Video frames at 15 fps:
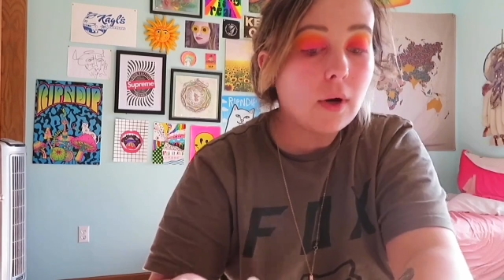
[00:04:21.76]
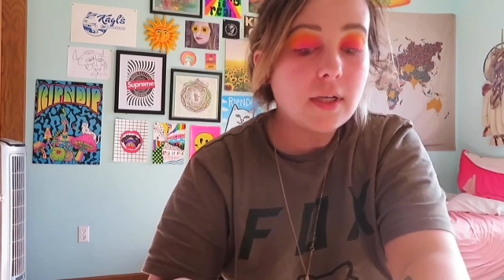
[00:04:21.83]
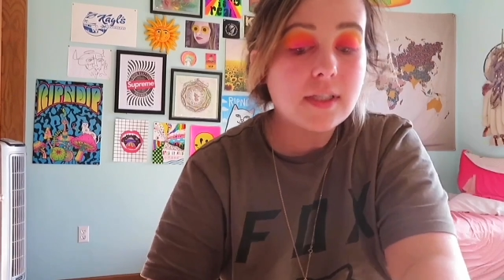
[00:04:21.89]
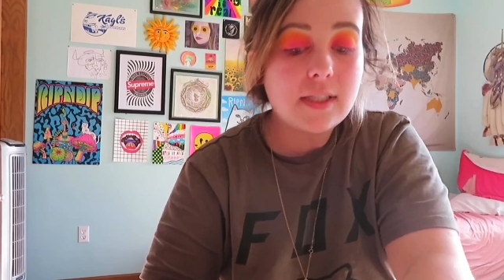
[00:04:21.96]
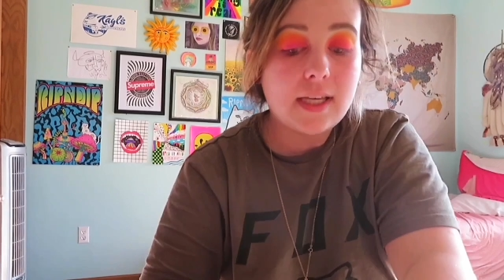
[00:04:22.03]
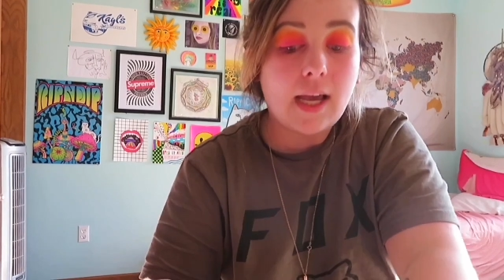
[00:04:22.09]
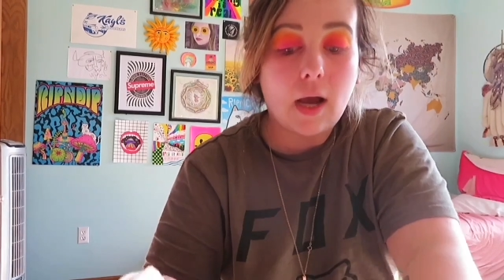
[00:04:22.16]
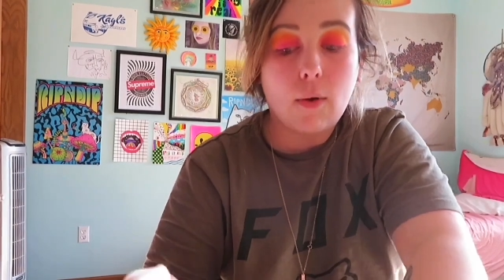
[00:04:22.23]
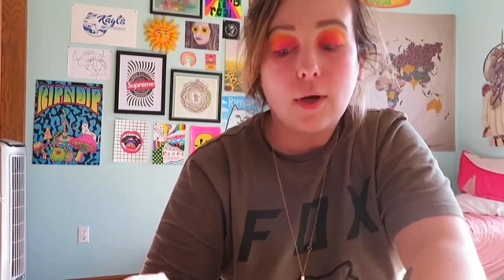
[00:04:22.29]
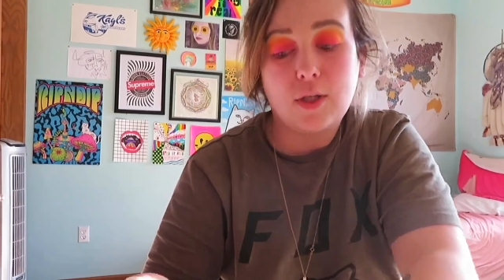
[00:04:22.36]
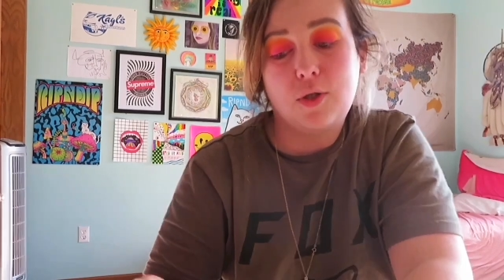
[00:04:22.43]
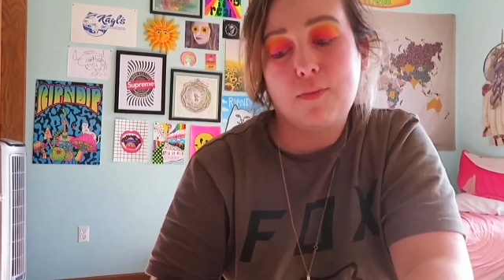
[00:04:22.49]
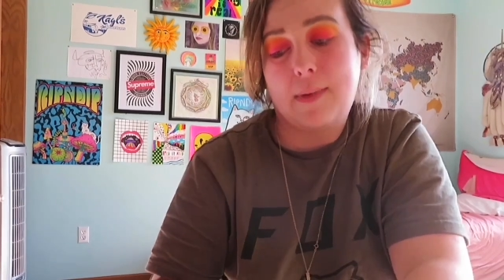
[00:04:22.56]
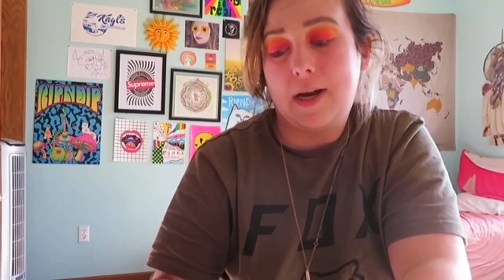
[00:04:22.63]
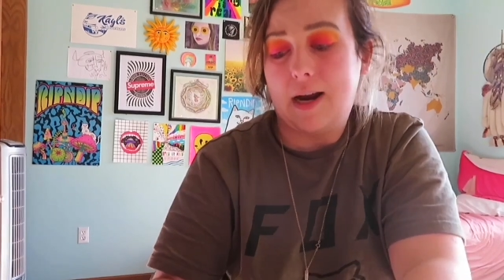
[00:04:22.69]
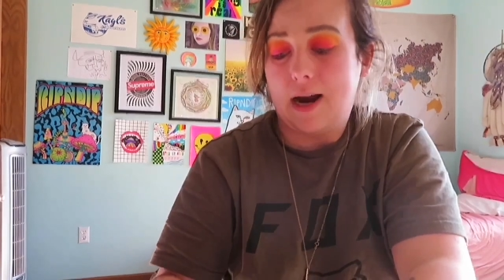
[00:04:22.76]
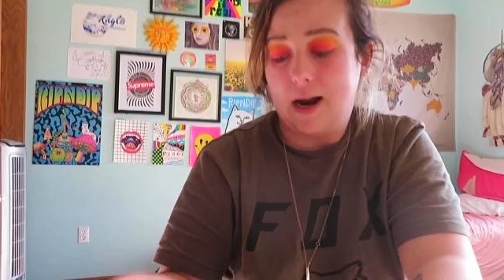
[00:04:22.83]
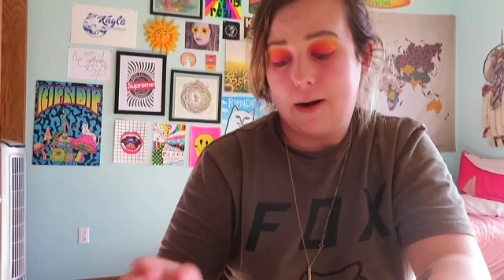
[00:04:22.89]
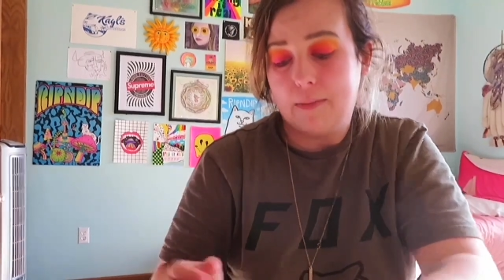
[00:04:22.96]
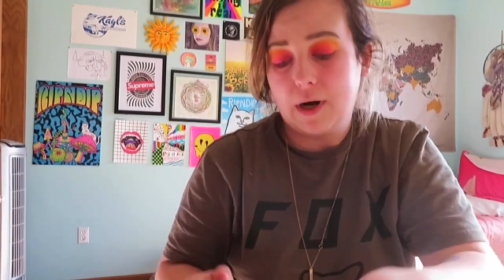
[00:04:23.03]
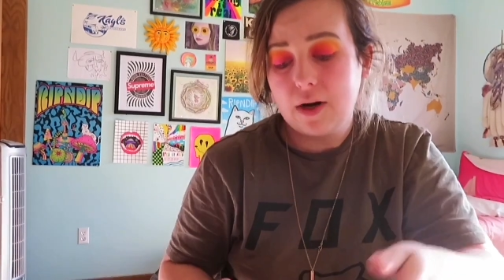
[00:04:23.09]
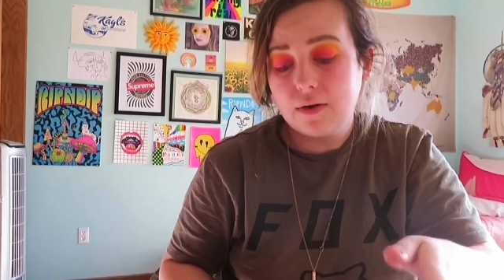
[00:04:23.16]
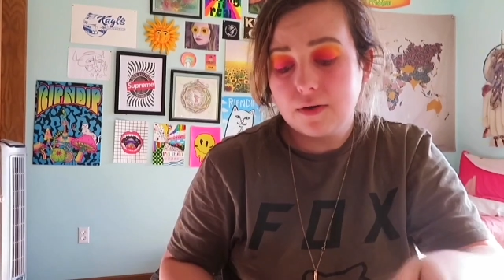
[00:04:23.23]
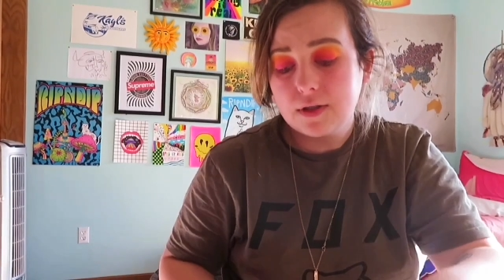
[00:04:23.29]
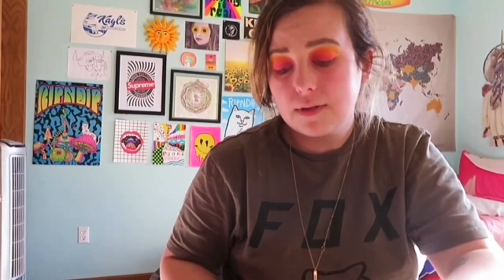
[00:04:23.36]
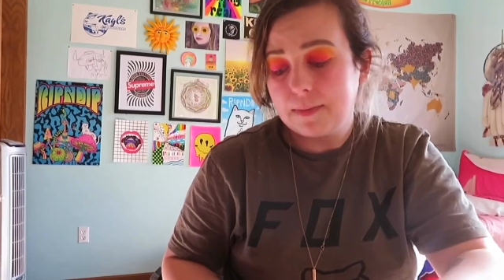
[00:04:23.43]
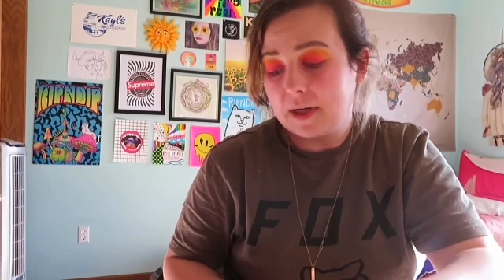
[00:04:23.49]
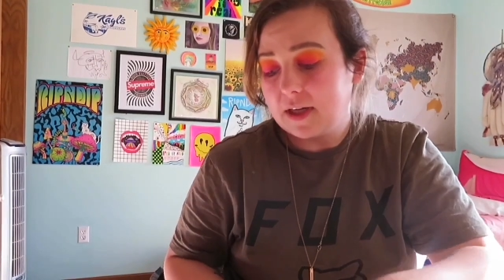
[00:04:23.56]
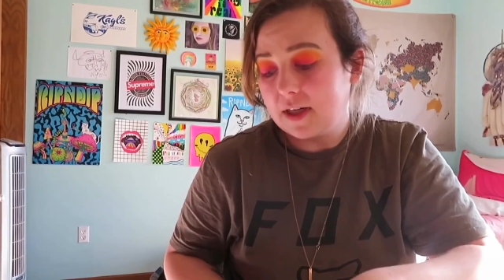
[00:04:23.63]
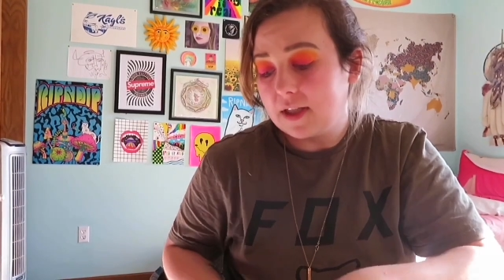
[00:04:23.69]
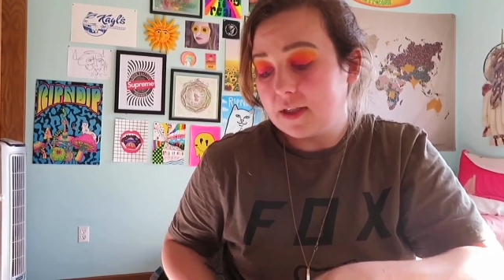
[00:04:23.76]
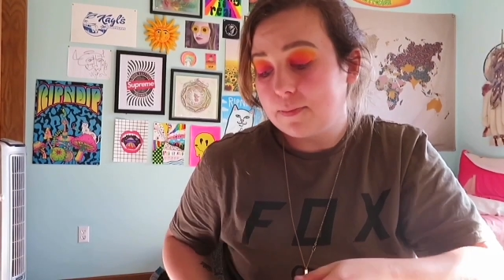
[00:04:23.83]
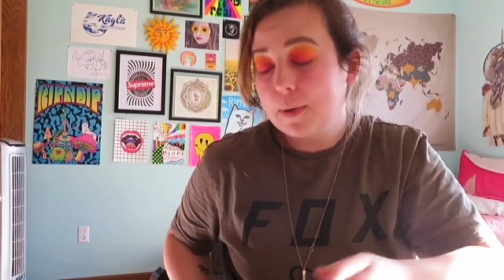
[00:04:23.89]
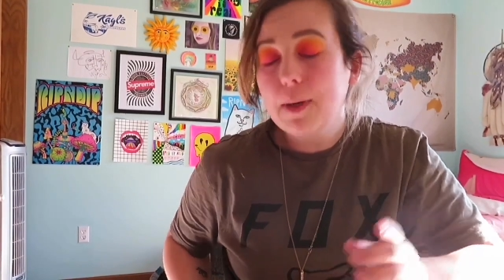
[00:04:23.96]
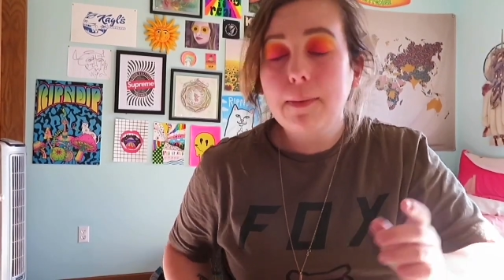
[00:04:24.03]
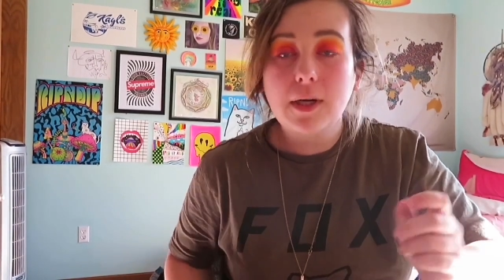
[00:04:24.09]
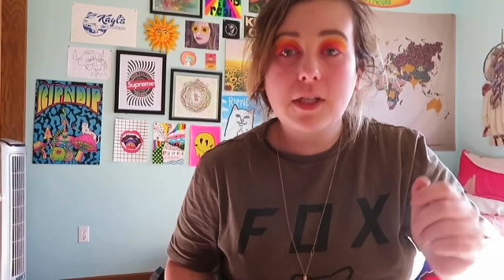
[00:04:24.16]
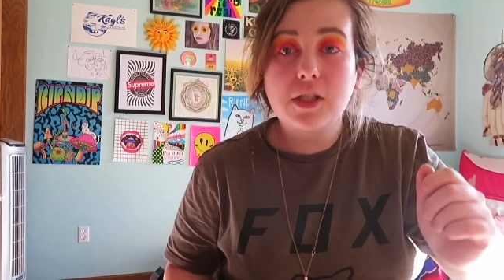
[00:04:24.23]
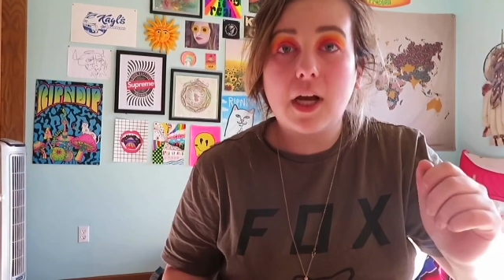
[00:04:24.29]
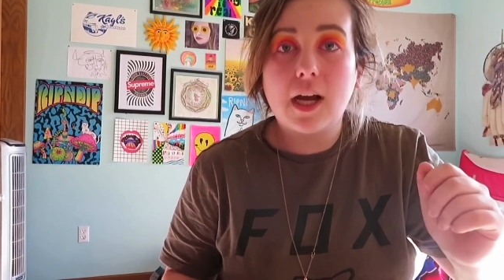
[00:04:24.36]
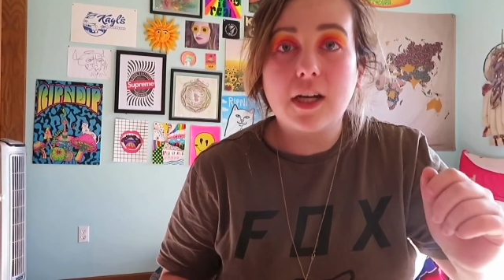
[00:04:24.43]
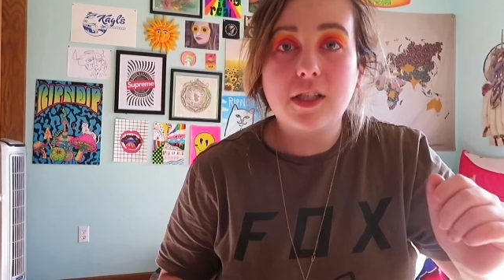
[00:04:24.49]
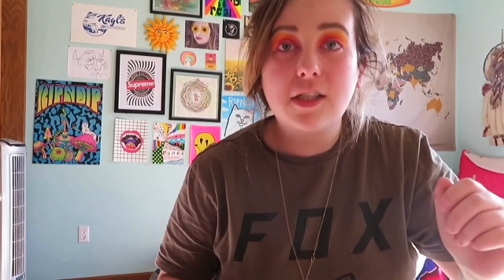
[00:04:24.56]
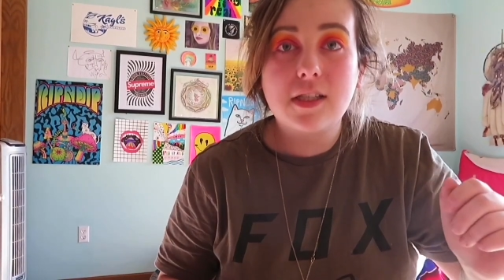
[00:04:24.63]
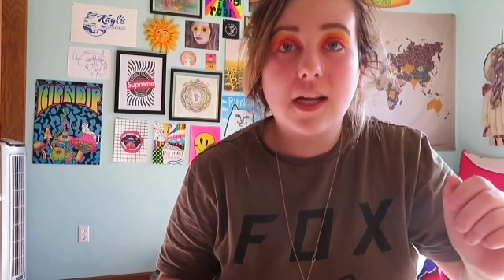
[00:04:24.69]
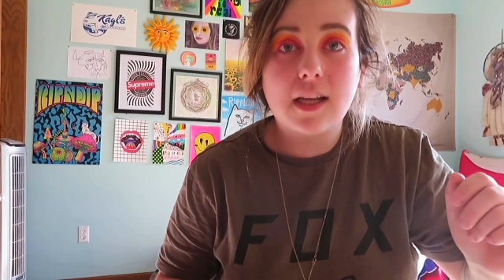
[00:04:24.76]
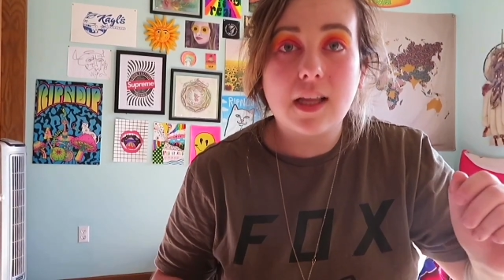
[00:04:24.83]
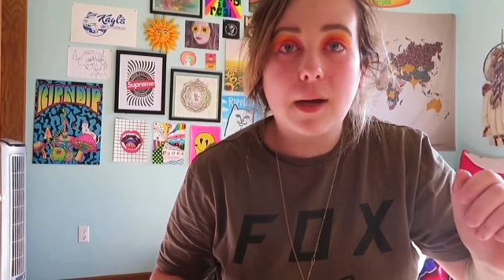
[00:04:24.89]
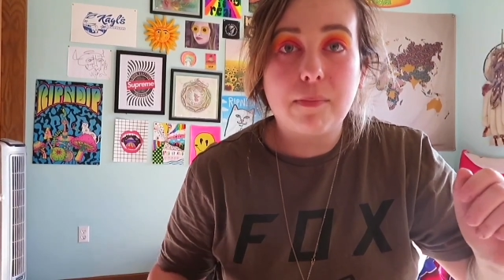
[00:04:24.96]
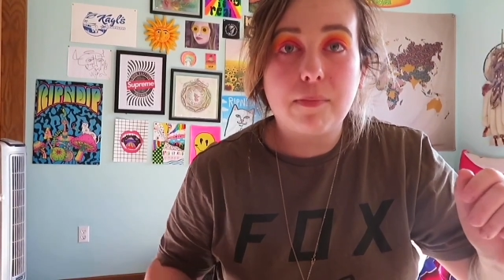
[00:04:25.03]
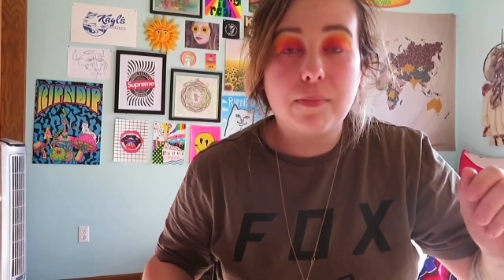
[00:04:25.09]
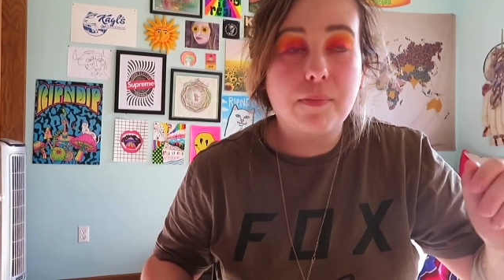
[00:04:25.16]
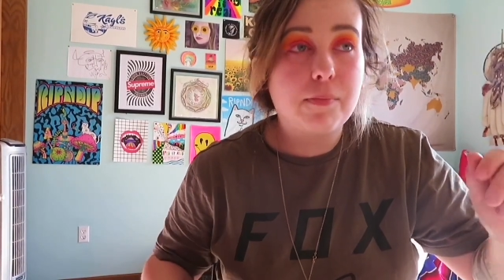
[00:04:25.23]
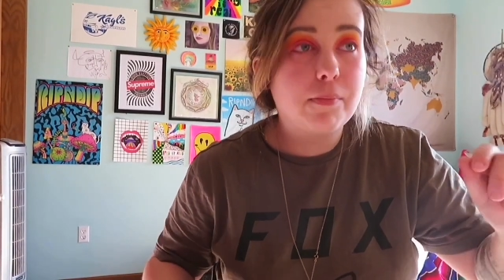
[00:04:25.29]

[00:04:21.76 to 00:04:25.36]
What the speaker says: want to see how I do my eyebrows, because pretty much I just take that